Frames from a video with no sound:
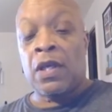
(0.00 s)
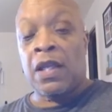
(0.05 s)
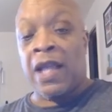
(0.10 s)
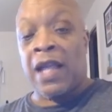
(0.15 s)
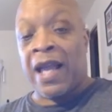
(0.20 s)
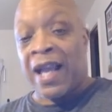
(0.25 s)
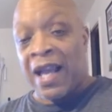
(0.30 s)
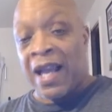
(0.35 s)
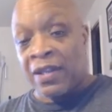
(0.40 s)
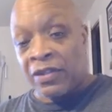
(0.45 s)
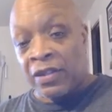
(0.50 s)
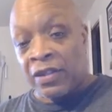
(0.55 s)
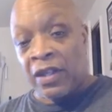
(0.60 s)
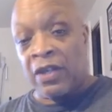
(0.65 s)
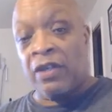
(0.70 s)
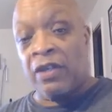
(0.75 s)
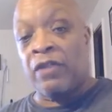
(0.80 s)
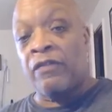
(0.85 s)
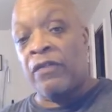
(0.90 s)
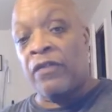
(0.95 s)
Like I said
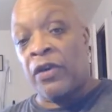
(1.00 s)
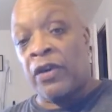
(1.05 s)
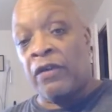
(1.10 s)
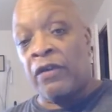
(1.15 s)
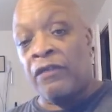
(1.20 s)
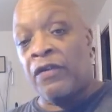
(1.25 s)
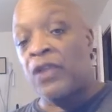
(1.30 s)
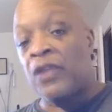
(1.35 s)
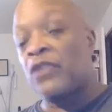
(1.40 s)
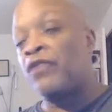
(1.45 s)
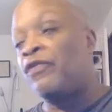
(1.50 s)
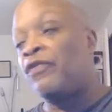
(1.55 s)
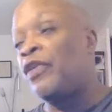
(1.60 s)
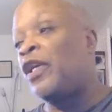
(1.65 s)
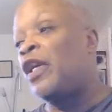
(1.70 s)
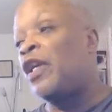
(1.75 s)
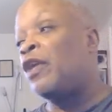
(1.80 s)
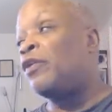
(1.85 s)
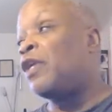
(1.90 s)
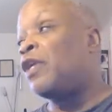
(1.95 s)
in the very first
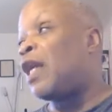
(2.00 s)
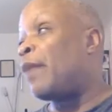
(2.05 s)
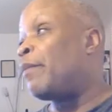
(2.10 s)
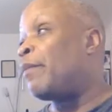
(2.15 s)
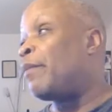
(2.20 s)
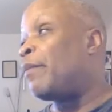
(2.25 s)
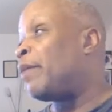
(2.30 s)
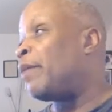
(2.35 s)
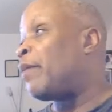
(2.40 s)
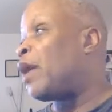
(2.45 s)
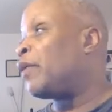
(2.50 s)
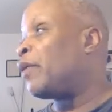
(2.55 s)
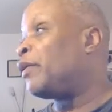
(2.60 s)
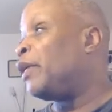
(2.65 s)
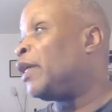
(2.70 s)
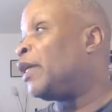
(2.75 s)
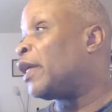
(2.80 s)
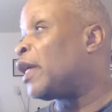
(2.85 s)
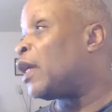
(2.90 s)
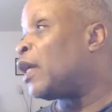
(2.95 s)
video that I made about
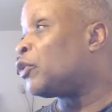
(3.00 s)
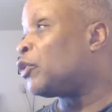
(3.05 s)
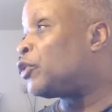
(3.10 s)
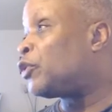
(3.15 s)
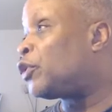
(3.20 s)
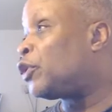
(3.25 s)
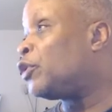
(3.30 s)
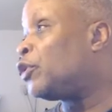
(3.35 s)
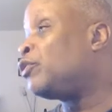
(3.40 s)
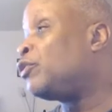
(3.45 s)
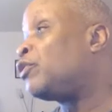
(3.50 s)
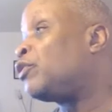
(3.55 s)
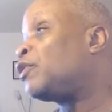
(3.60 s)
Neocolor 2s.